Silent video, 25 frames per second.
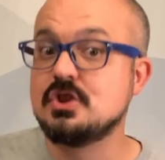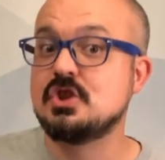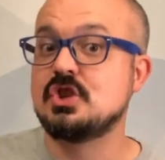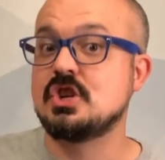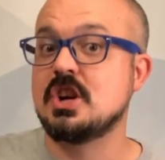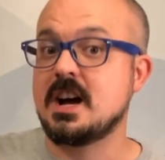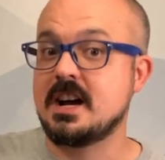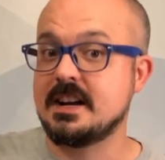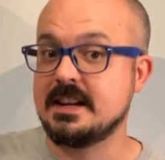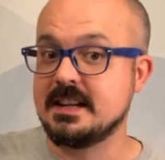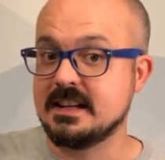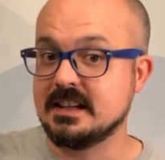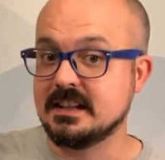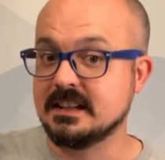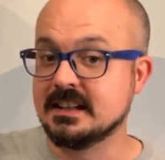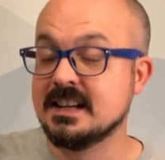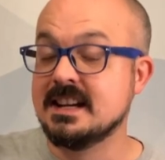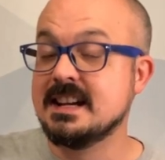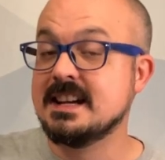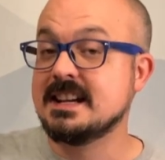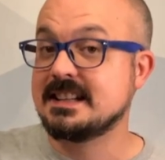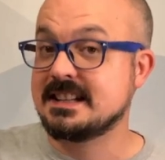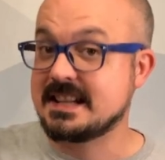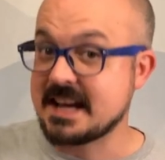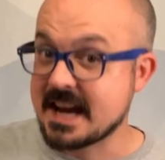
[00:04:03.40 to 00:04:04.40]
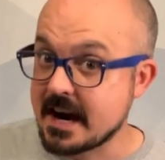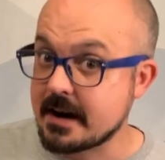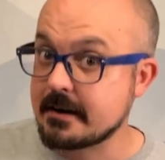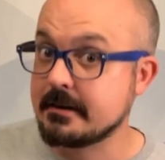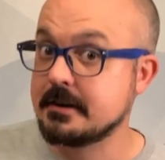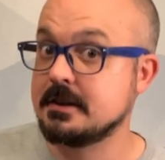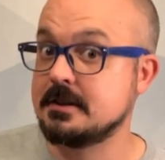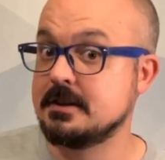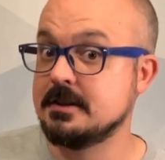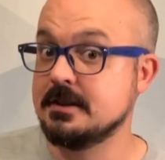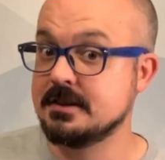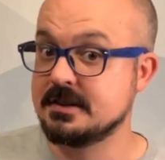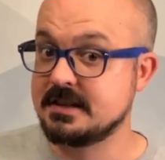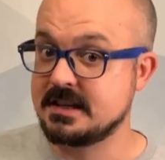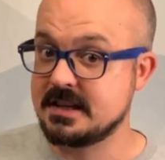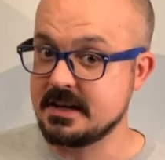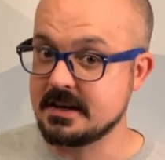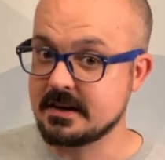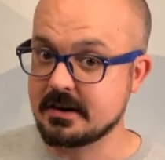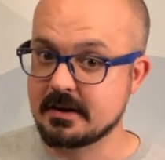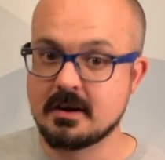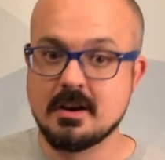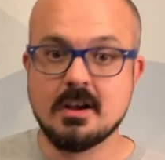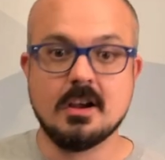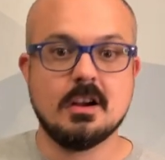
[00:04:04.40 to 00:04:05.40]
shotting characters
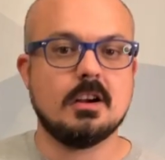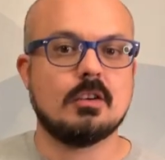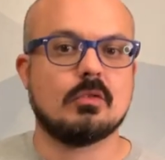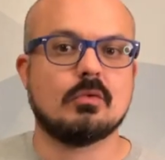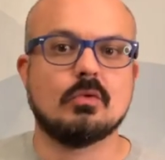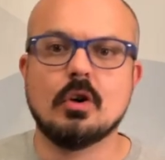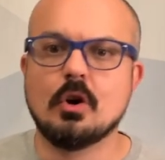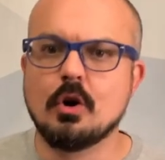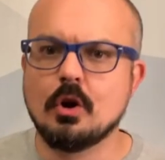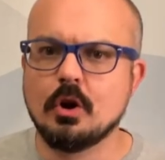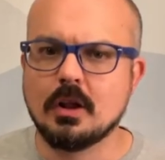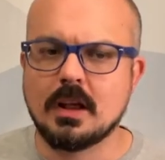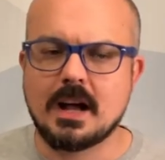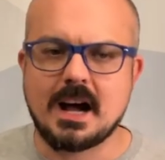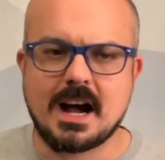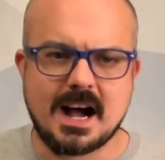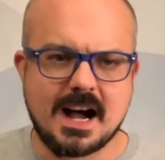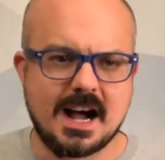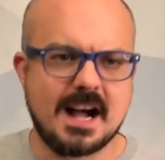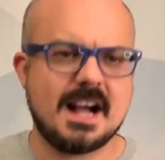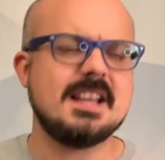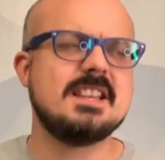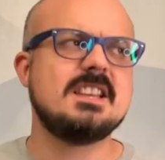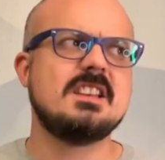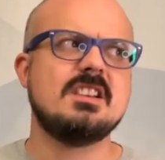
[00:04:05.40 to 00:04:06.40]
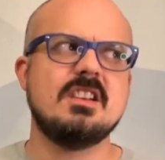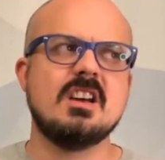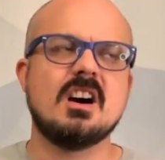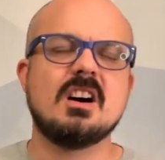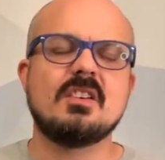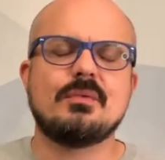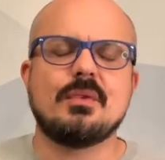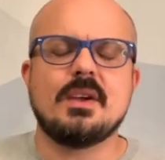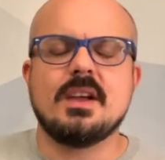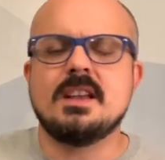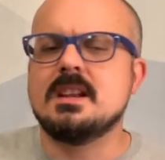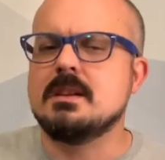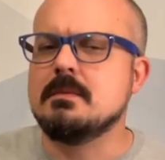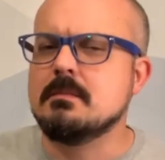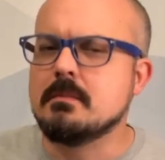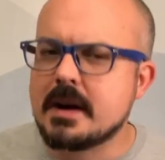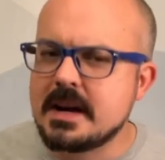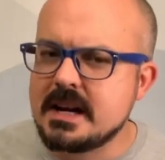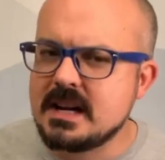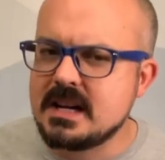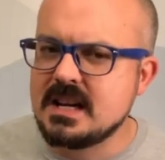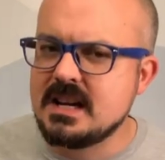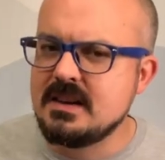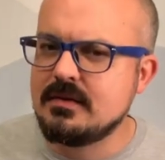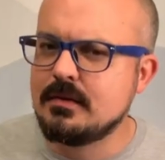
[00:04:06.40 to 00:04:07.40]
here roll high enough, and it
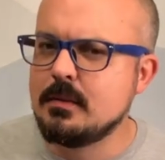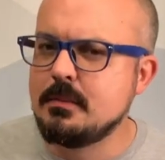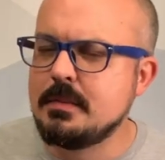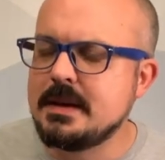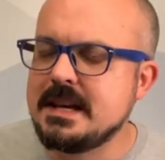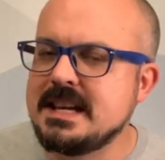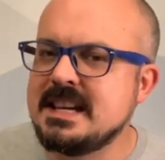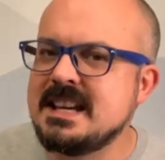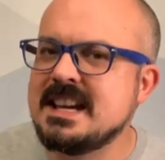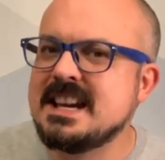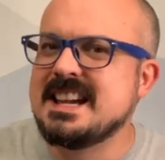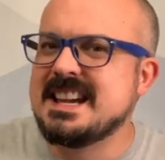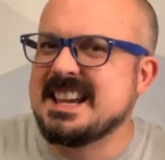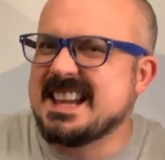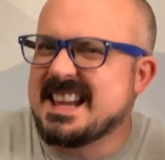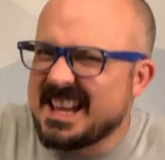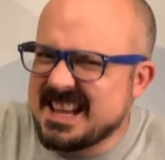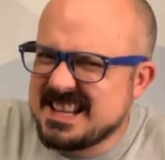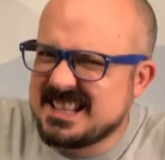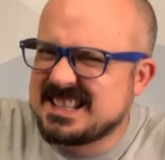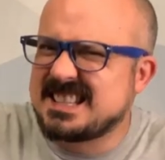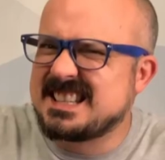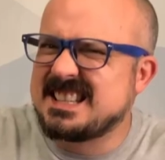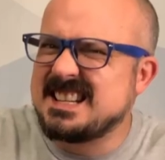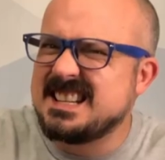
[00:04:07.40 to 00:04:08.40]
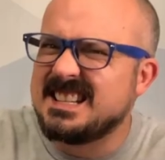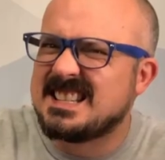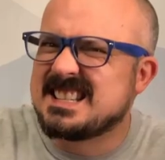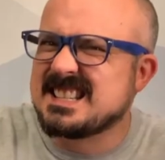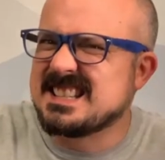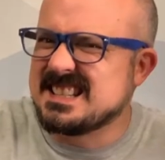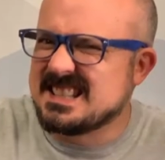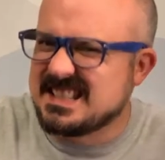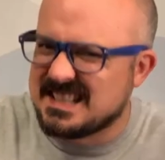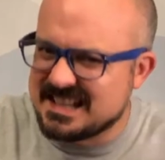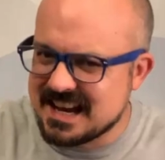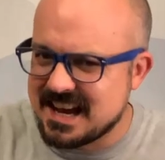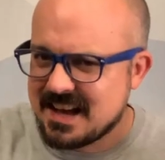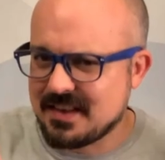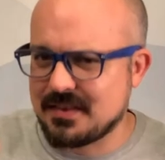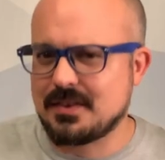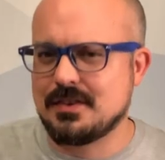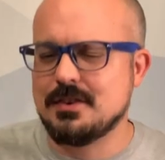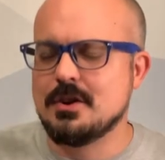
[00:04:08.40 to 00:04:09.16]
might even be instant death.